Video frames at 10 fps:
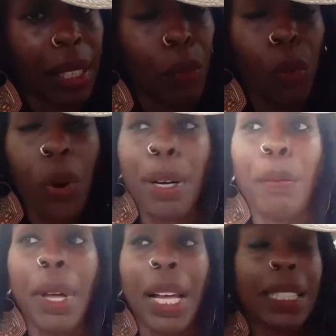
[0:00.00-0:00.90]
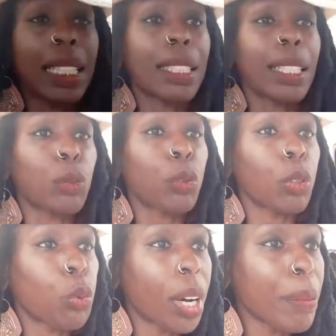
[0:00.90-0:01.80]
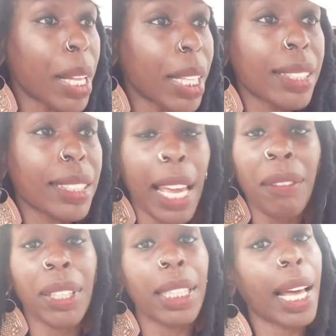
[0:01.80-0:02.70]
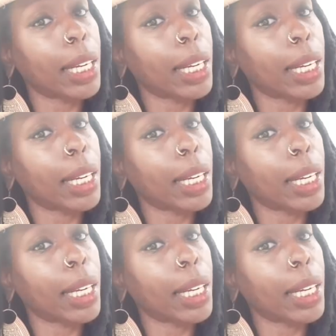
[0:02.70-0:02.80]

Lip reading: Watermelon saved a lot of